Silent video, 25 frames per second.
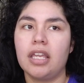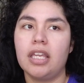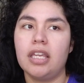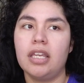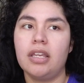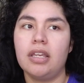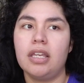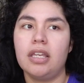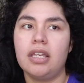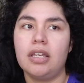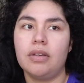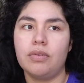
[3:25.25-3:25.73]

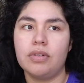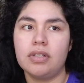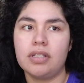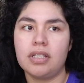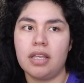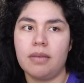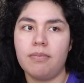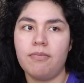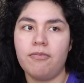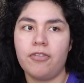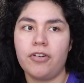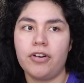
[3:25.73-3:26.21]
It was
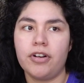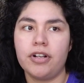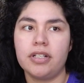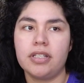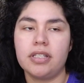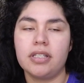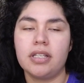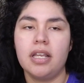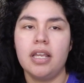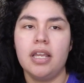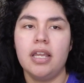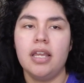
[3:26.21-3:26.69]
him
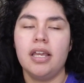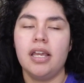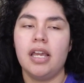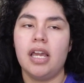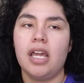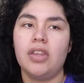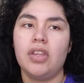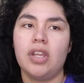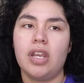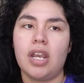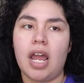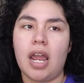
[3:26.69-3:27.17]
first,
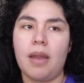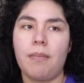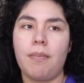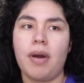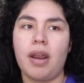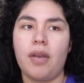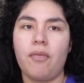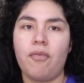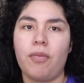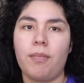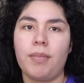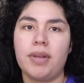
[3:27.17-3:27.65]
and then I
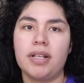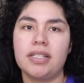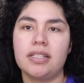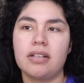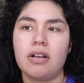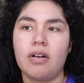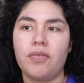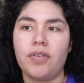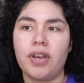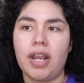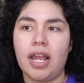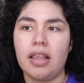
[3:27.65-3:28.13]
bought it for
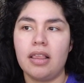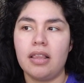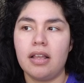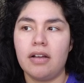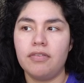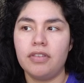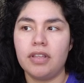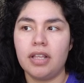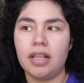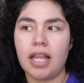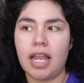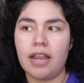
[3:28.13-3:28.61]
myself, and I
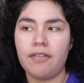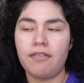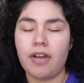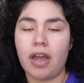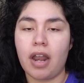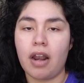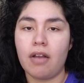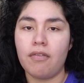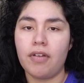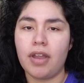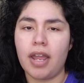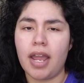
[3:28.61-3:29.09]
loved the life
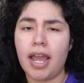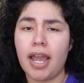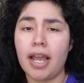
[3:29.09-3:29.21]
out of it.